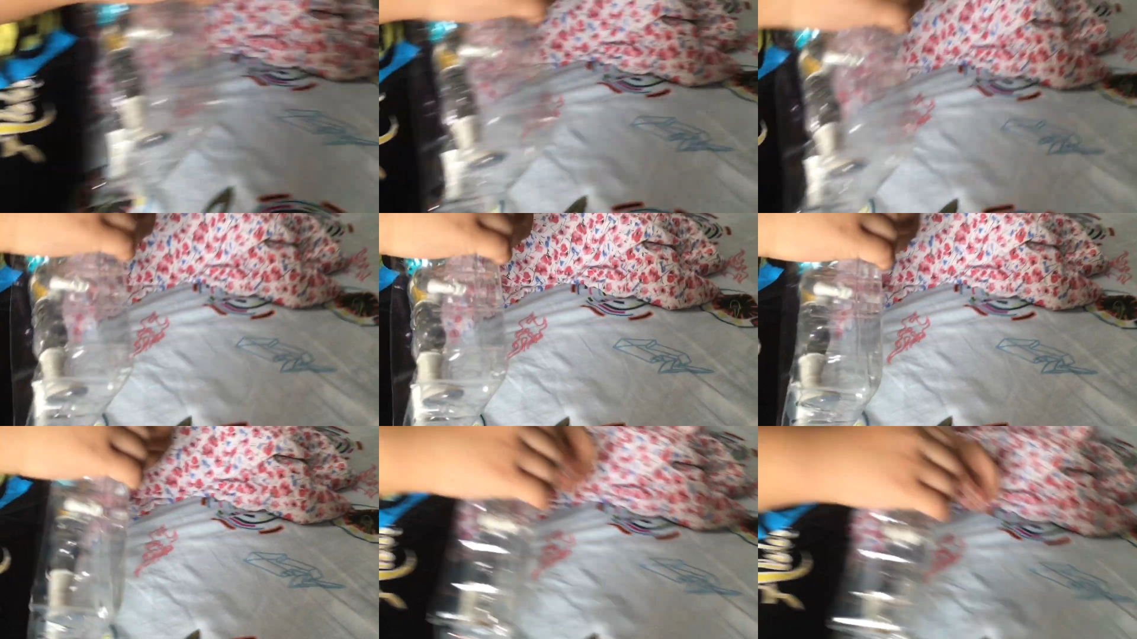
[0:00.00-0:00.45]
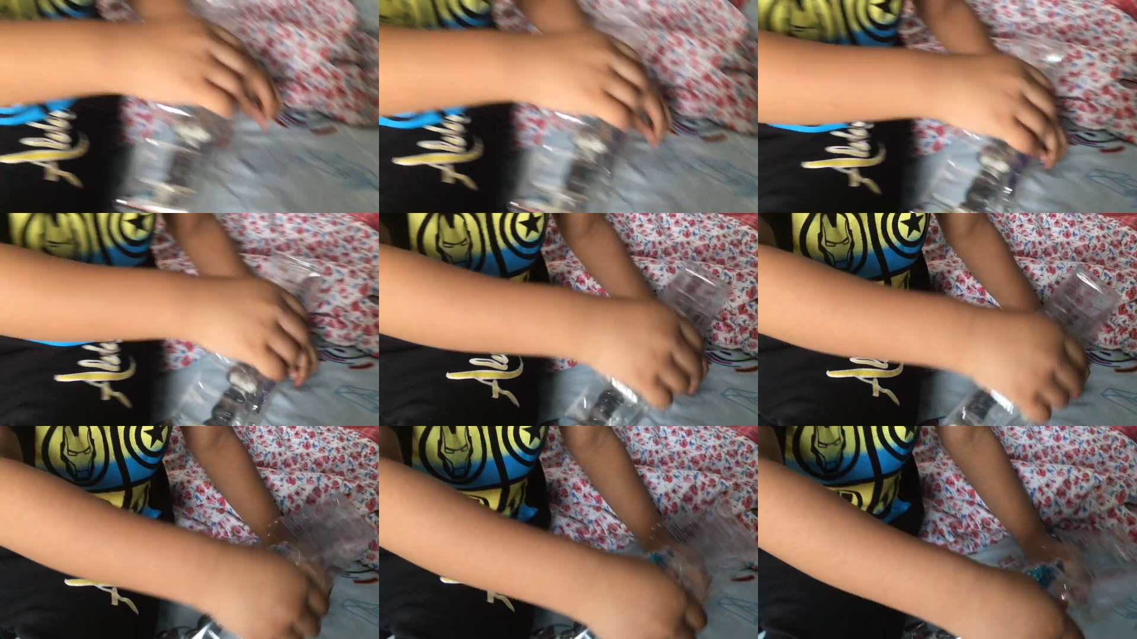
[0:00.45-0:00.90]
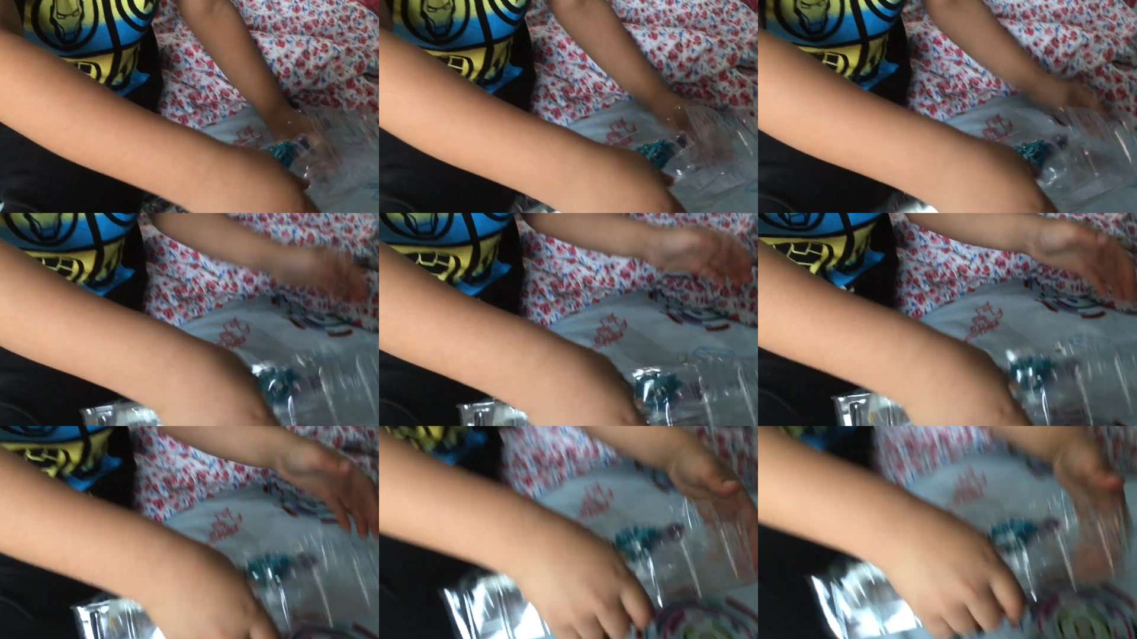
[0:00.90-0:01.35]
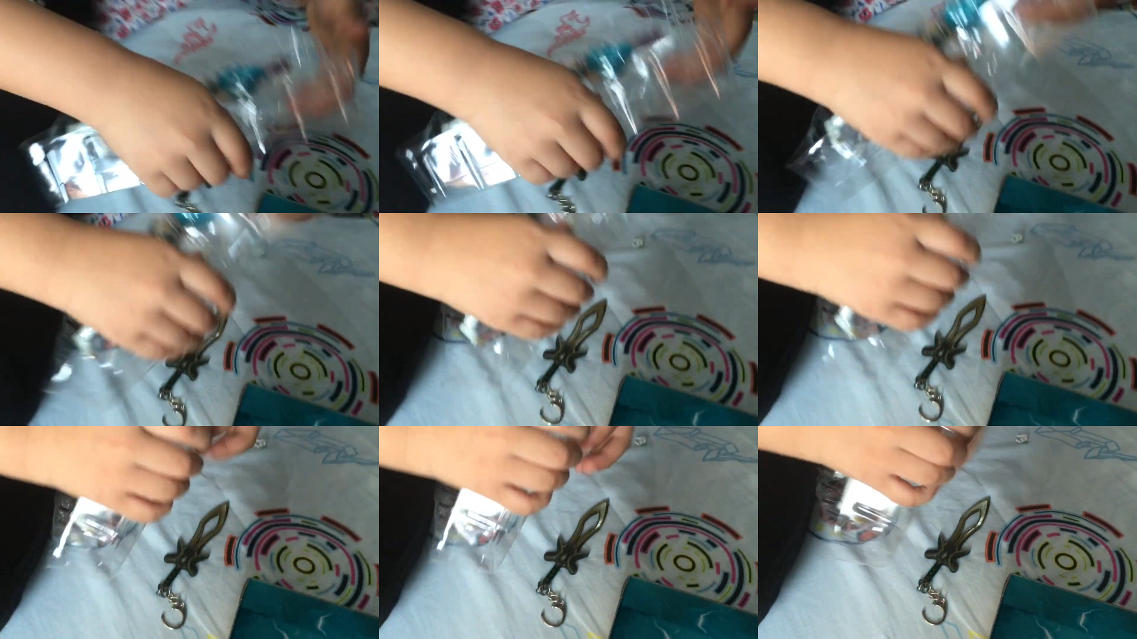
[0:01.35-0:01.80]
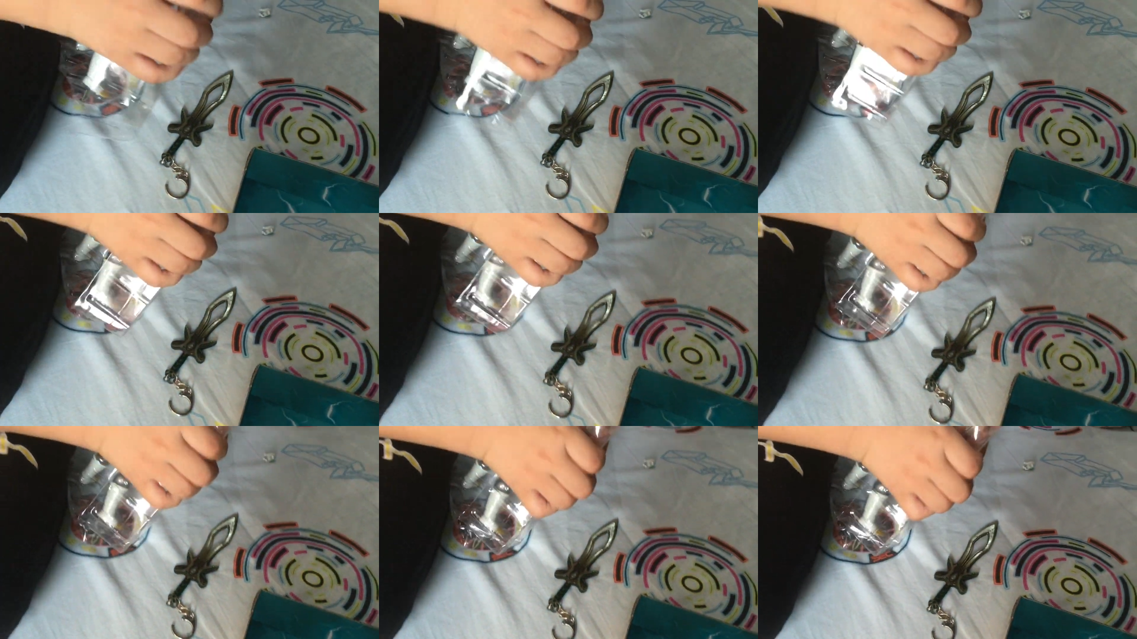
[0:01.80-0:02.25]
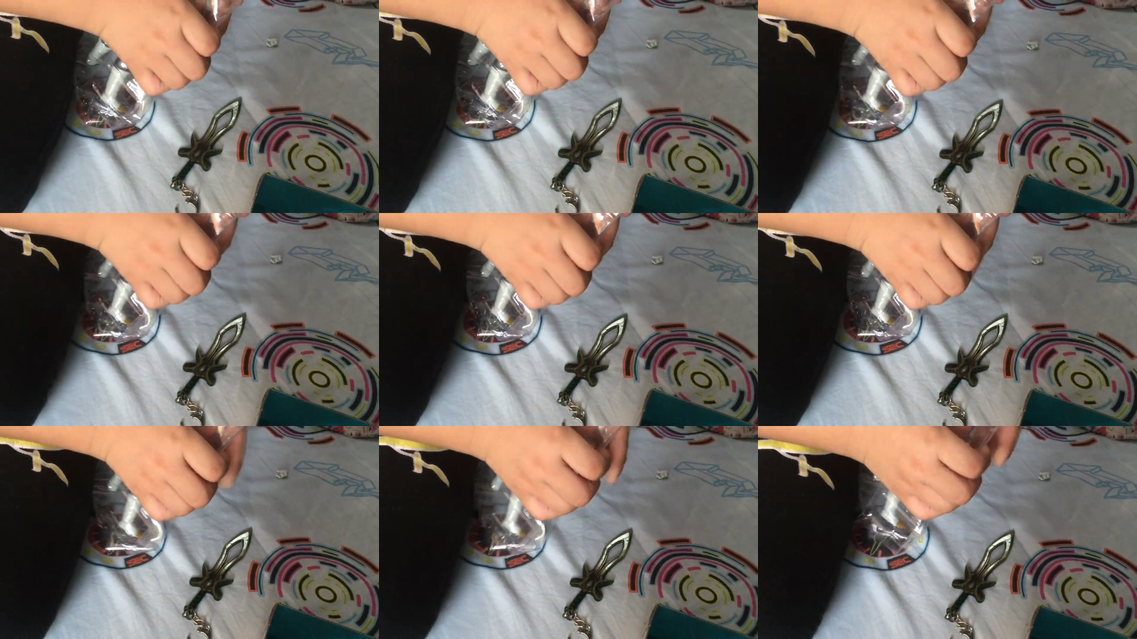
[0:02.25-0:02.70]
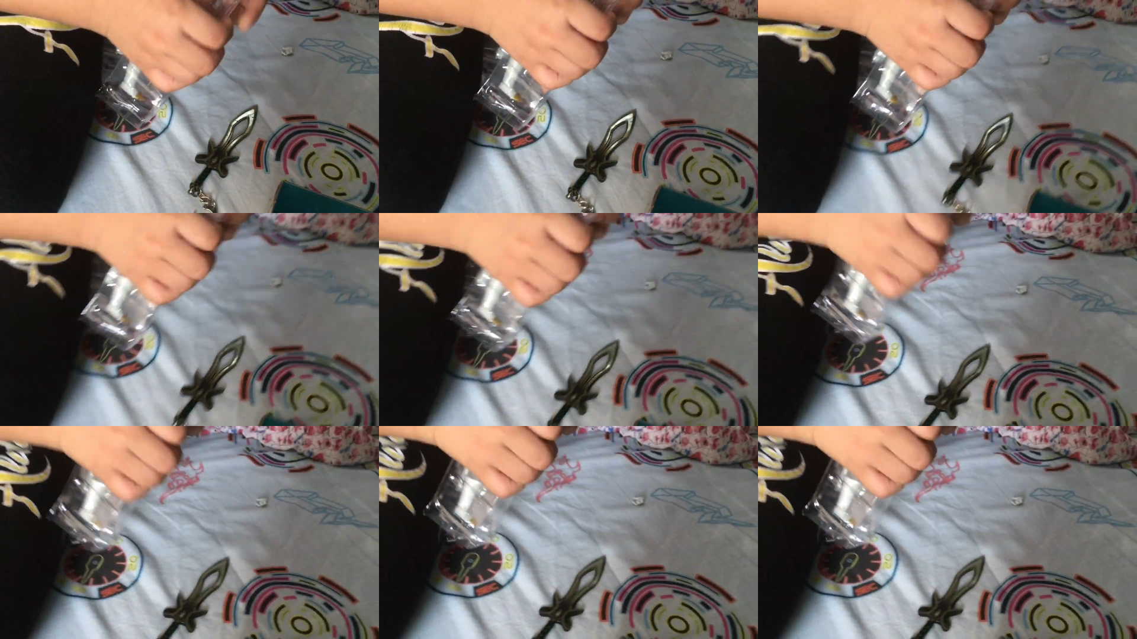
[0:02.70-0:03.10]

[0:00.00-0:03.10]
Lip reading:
[unreadable: no face in view]